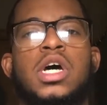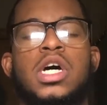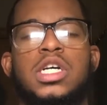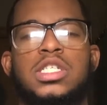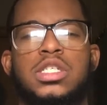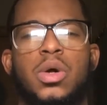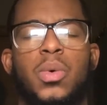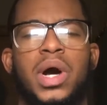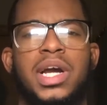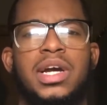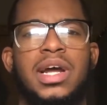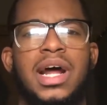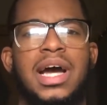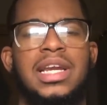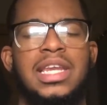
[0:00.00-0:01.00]
So a
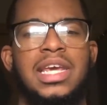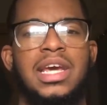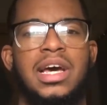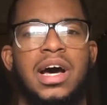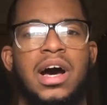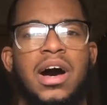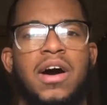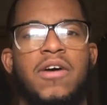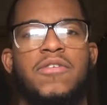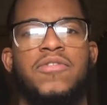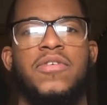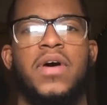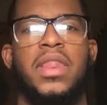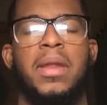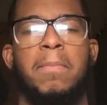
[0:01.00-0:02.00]
good idea of
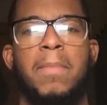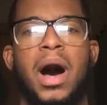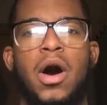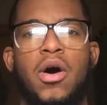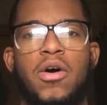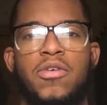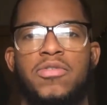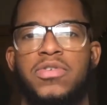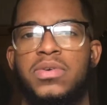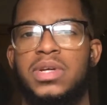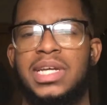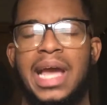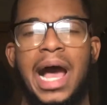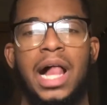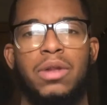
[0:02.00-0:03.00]
an amount of
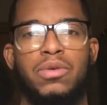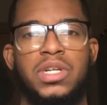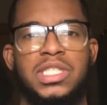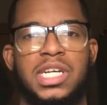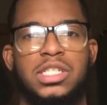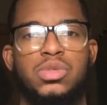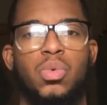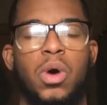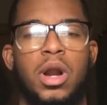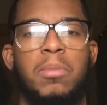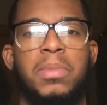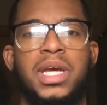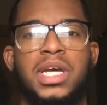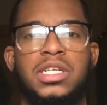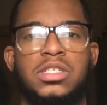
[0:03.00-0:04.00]
calories that you want to
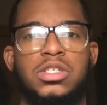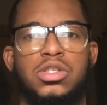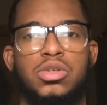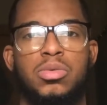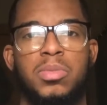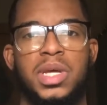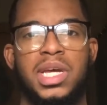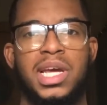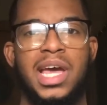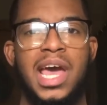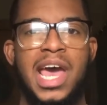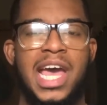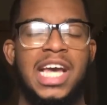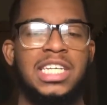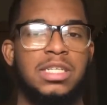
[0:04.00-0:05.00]
be consuming
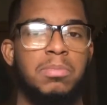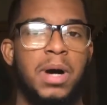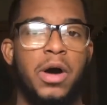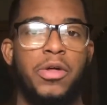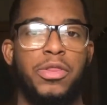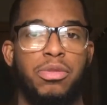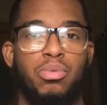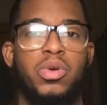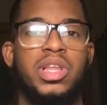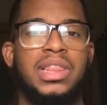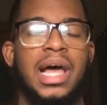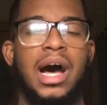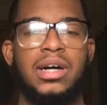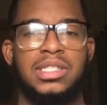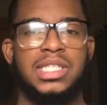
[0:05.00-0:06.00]
is about
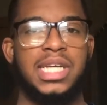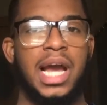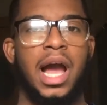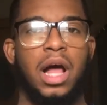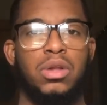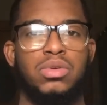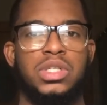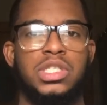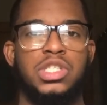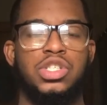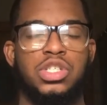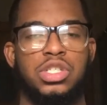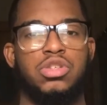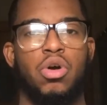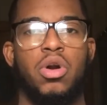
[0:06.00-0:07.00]
3,000 calories
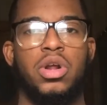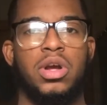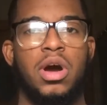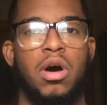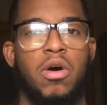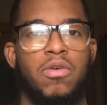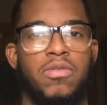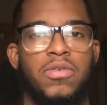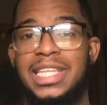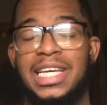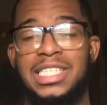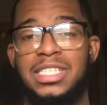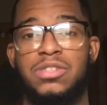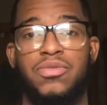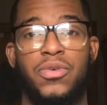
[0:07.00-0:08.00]
just starting off.
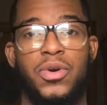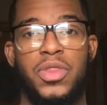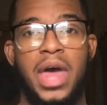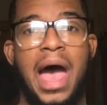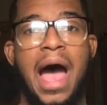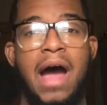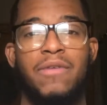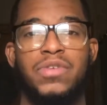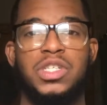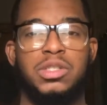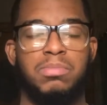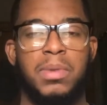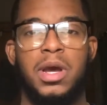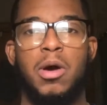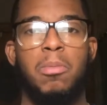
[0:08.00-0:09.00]
This is for the average
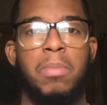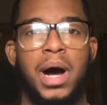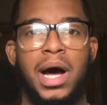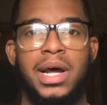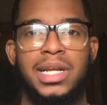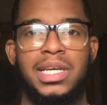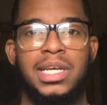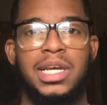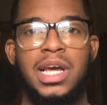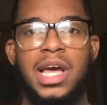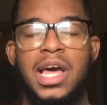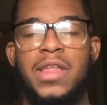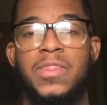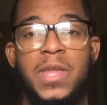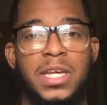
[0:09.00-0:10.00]
male body.
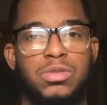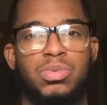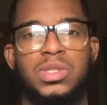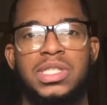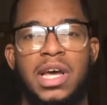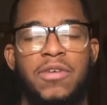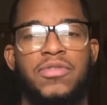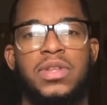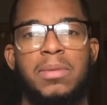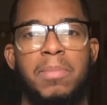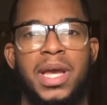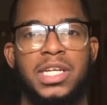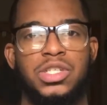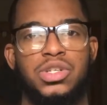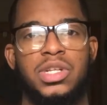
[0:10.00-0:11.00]
This will definitely
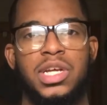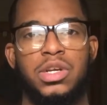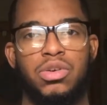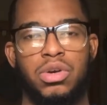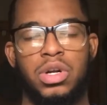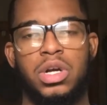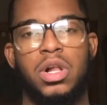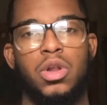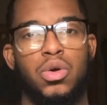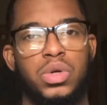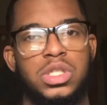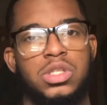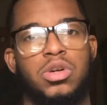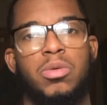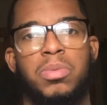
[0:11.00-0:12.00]
make sure that you're in a caloric
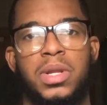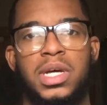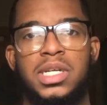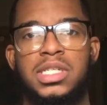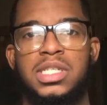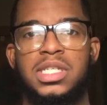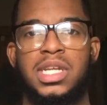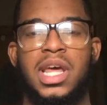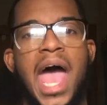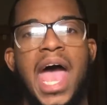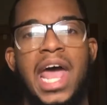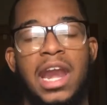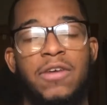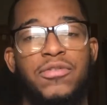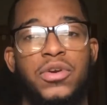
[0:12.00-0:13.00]
surplus.
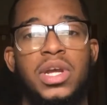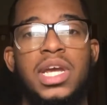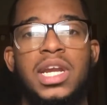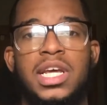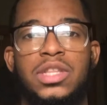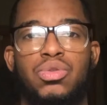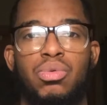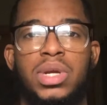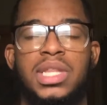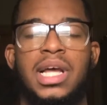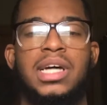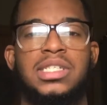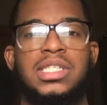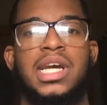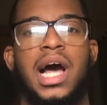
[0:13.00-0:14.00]
And if you're eating
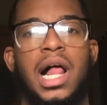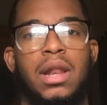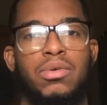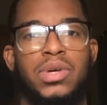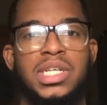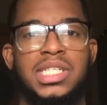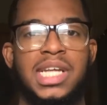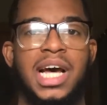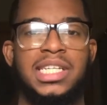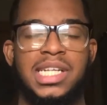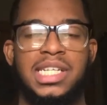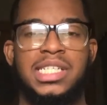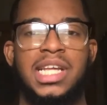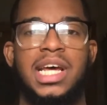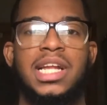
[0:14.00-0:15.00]
3,000 calories, as I
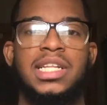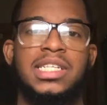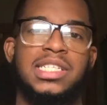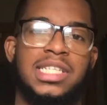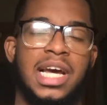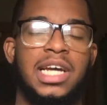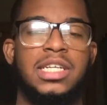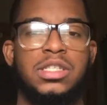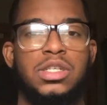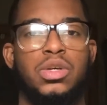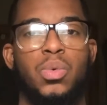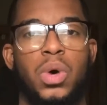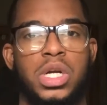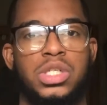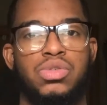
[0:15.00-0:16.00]
said, the second thing you
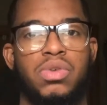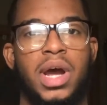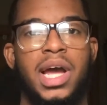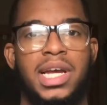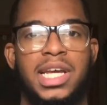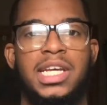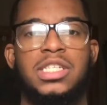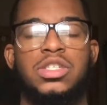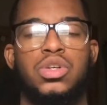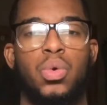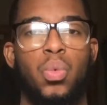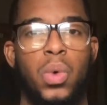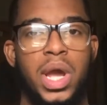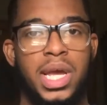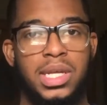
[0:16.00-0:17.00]
want to track is your
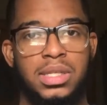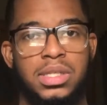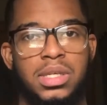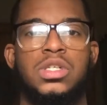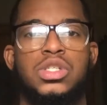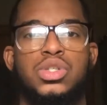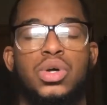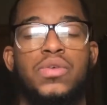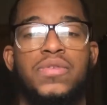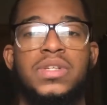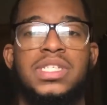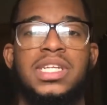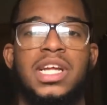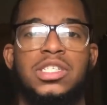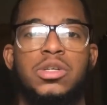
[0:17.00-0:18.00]
weight. So if you
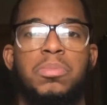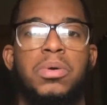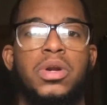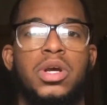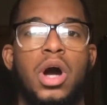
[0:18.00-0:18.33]
see that you're putting